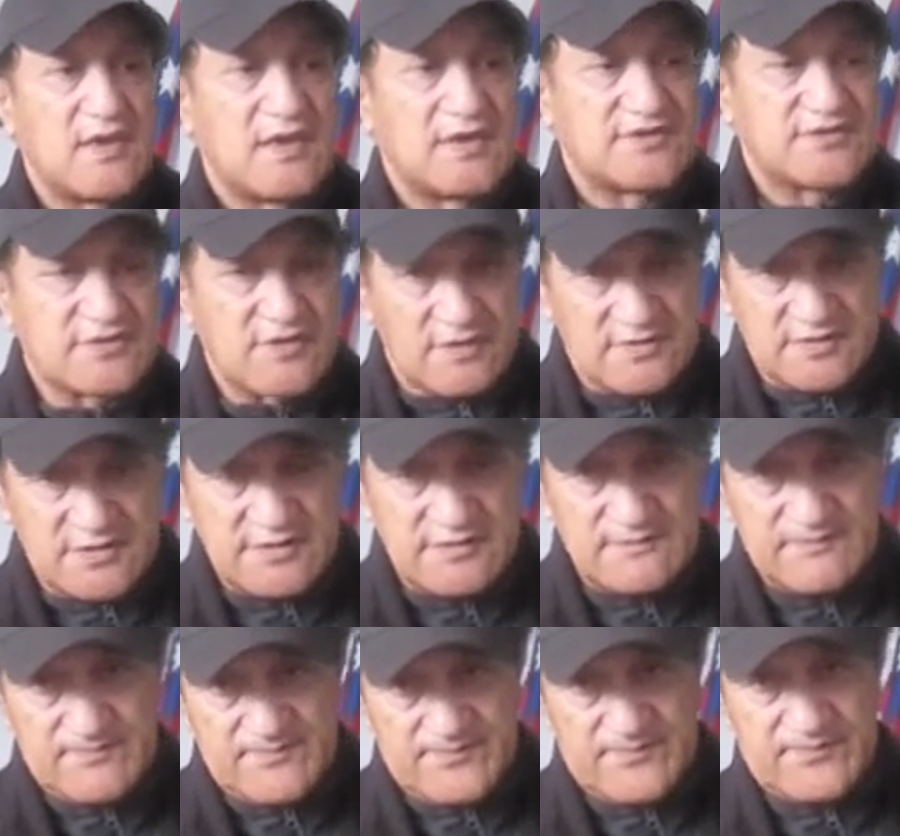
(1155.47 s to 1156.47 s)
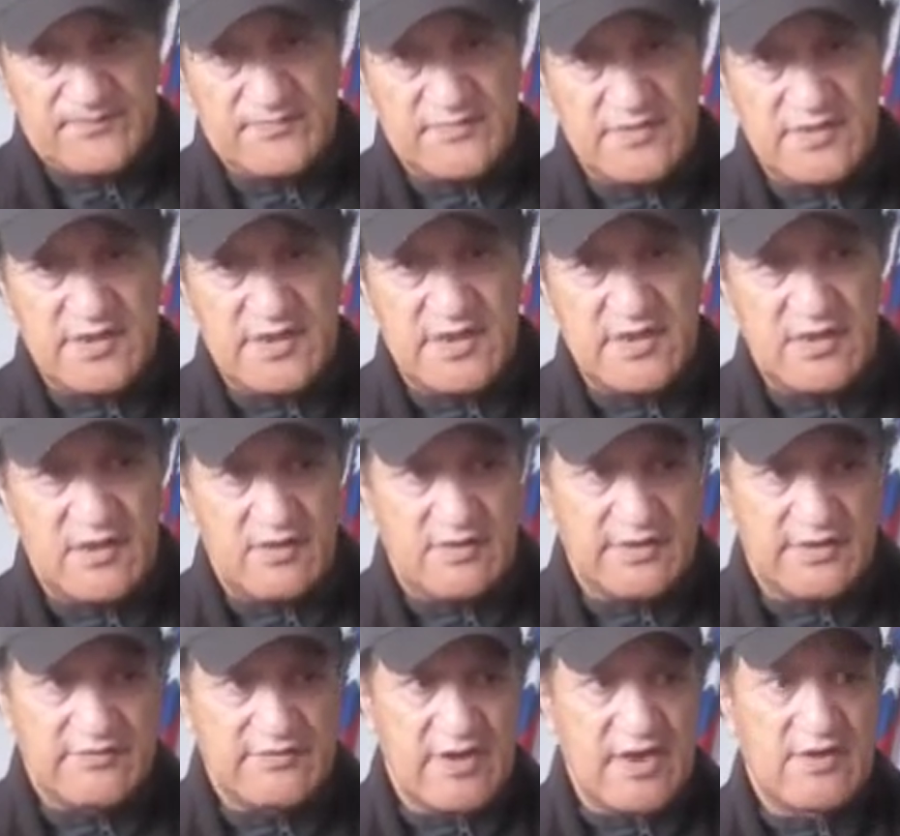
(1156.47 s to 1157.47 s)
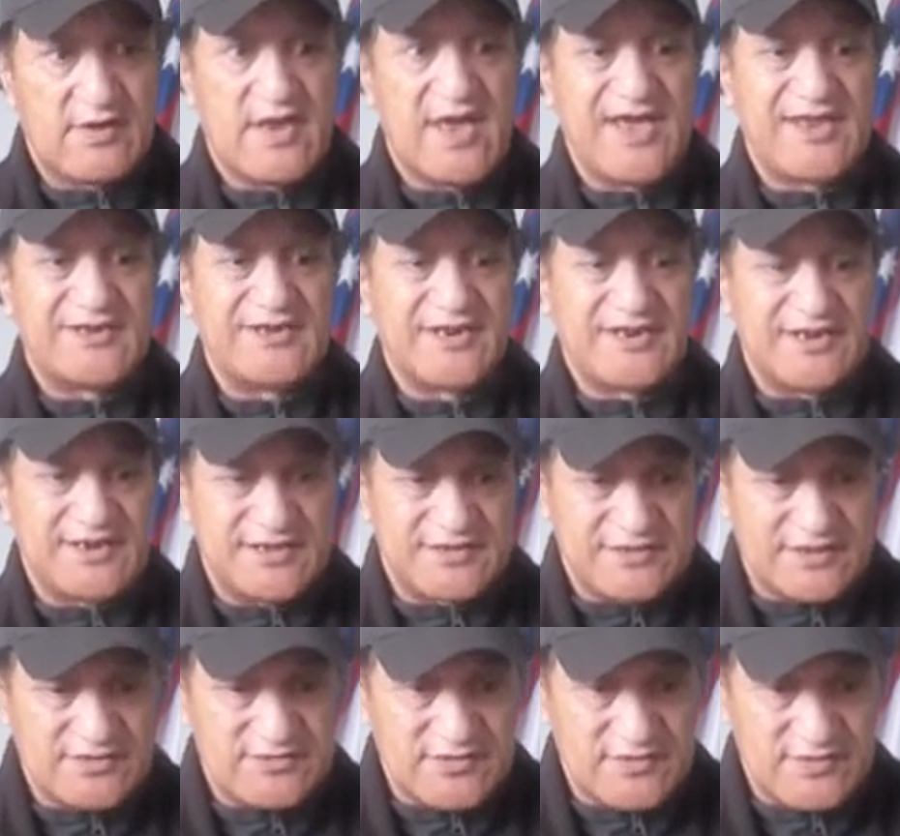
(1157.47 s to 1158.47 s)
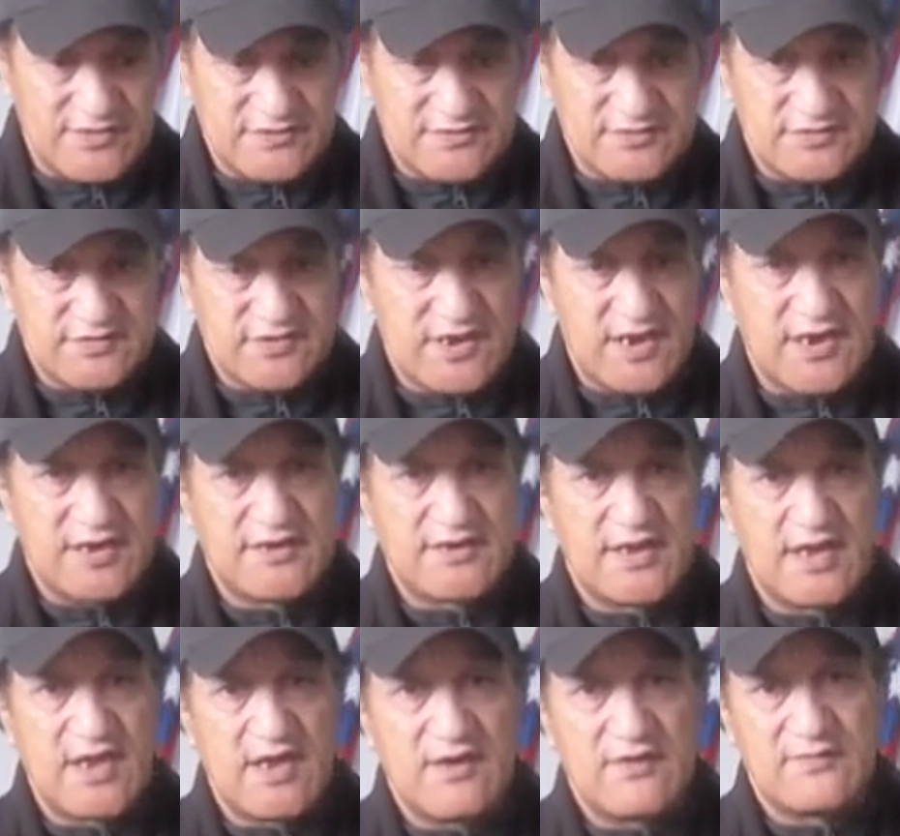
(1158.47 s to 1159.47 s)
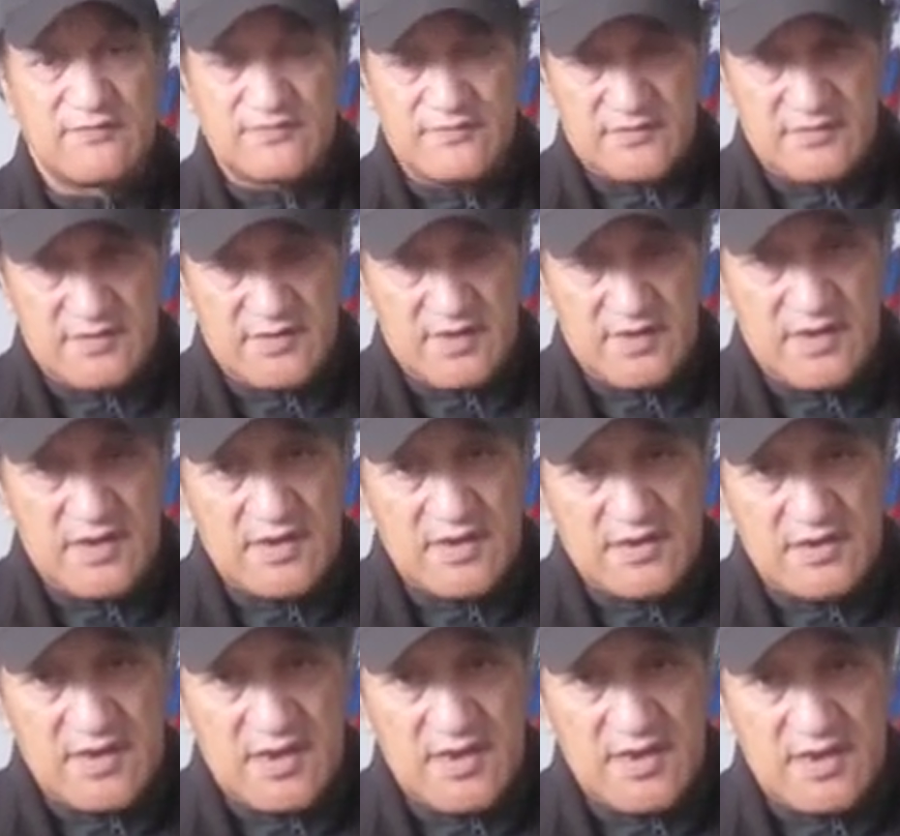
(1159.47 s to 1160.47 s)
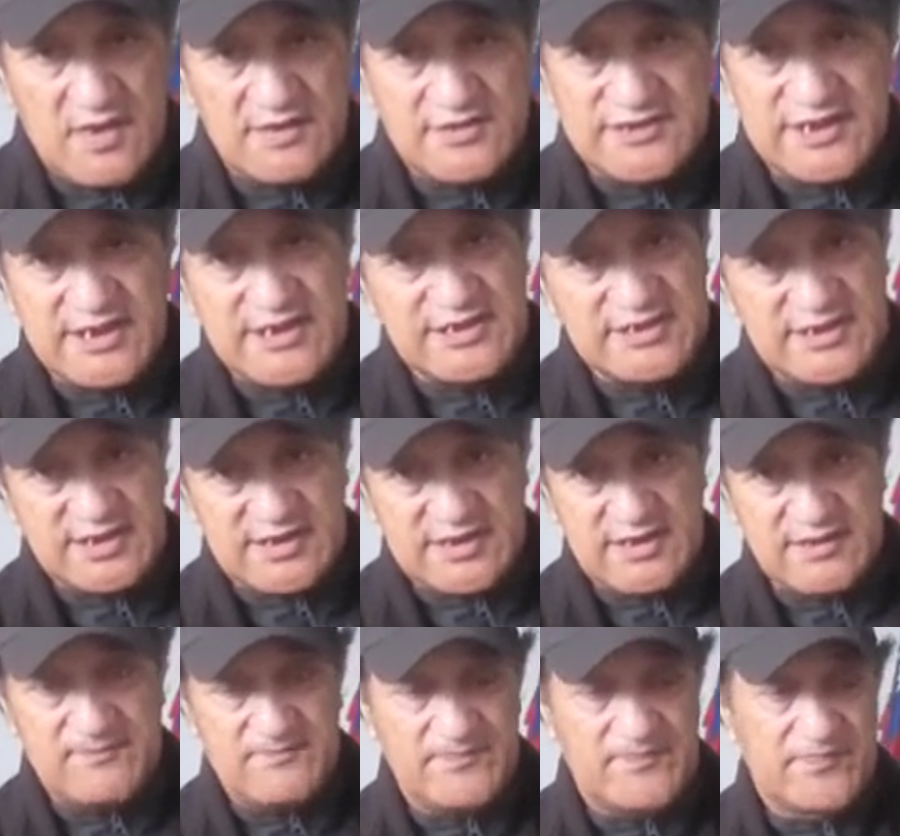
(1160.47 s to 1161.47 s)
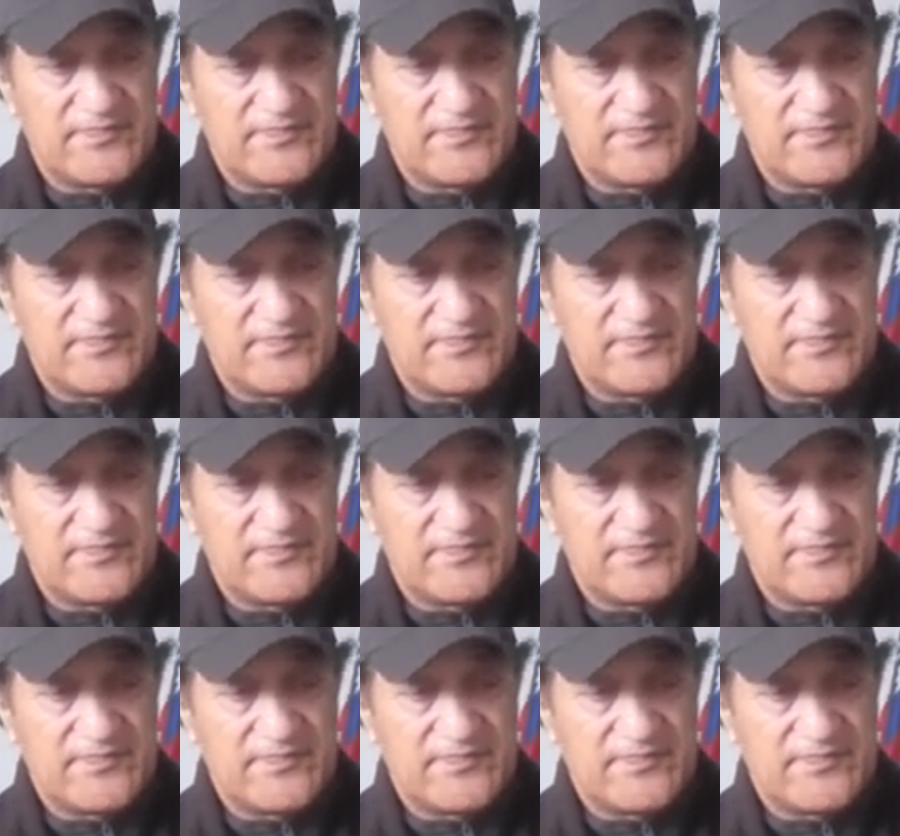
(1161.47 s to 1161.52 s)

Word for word: Scotland the Holy Grail underneath the church and our uh, Tikitiki,